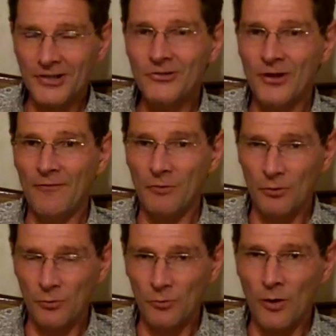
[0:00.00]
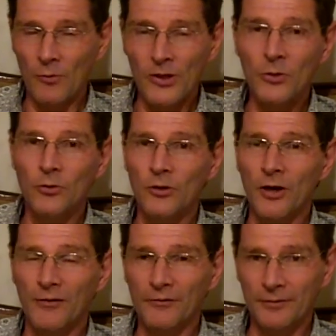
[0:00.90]
in general what we all
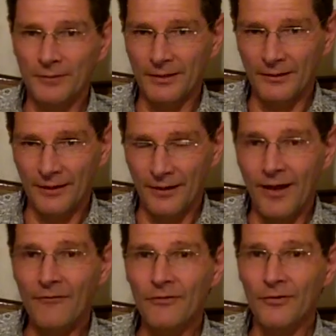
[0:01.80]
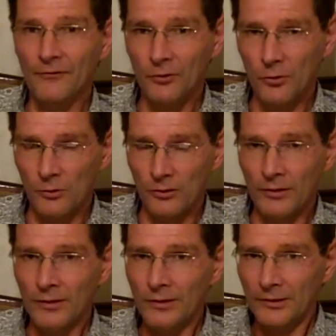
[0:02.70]
got from it. And after
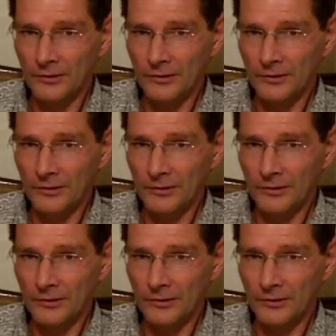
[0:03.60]
four,